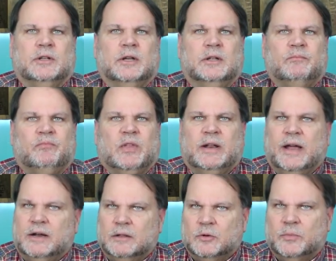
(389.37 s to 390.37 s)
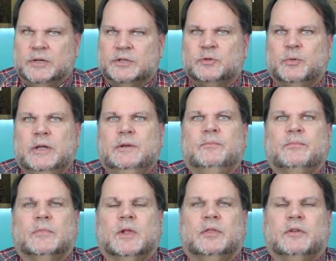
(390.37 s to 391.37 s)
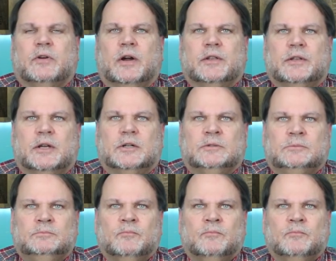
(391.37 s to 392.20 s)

It had a little bit of sweet on the front of the tongue.